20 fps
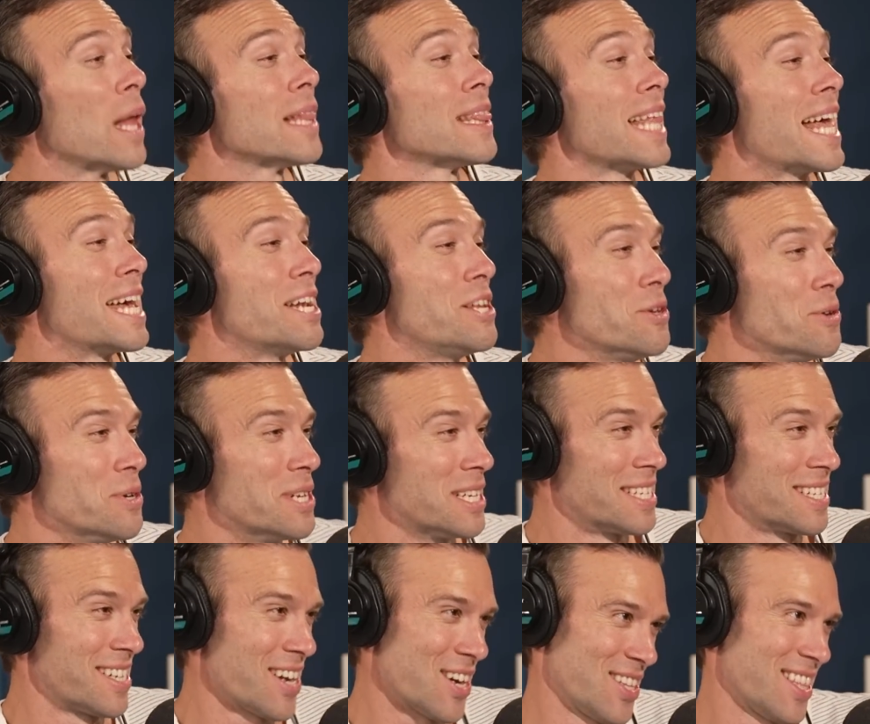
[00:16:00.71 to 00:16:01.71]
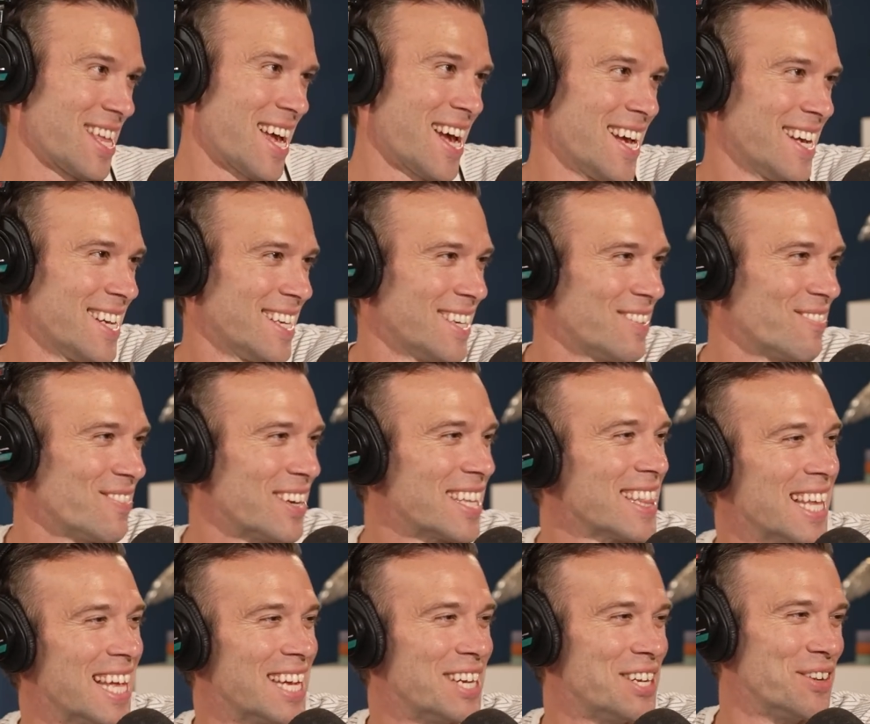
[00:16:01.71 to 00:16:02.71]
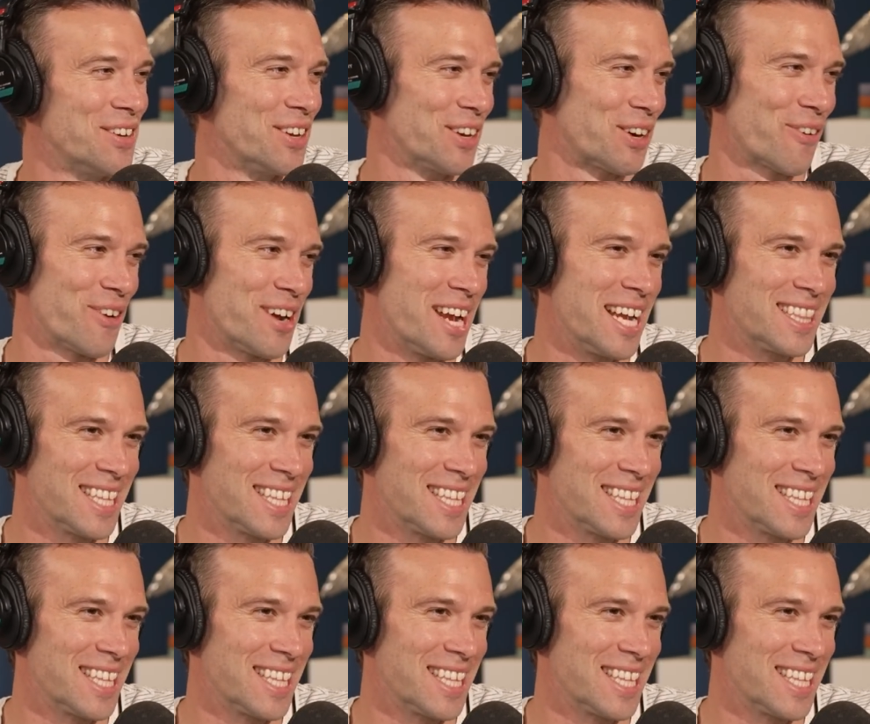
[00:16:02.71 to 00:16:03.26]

What led you to start that? What led you to create that?